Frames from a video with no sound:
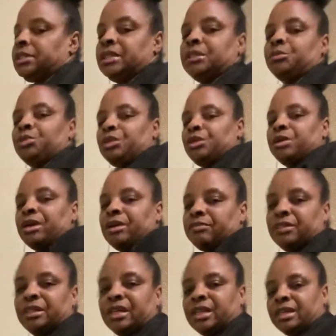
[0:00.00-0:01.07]
just when you have
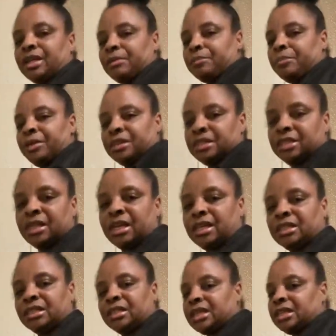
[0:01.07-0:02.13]
to take that big
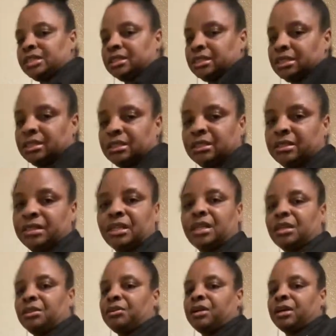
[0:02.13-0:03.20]
state test is the
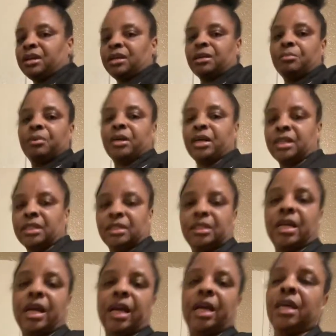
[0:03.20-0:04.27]
thing. You got to get past
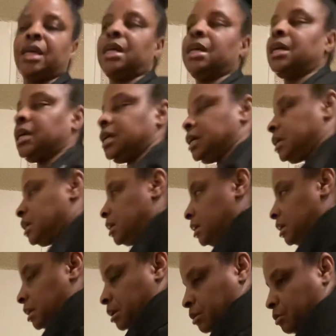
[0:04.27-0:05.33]
that.
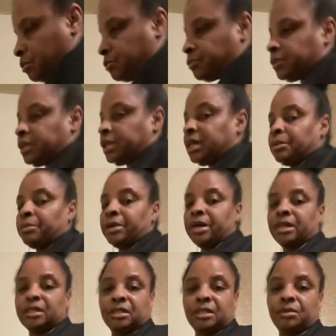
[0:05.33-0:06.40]
And hopefully I
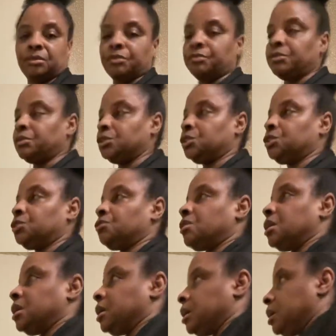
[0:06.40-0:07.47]
pass it on the first
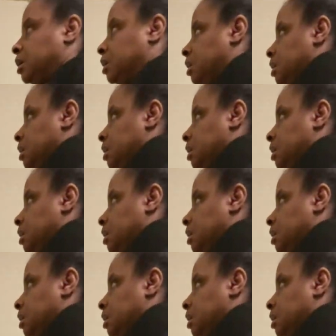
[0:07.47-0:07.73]
try.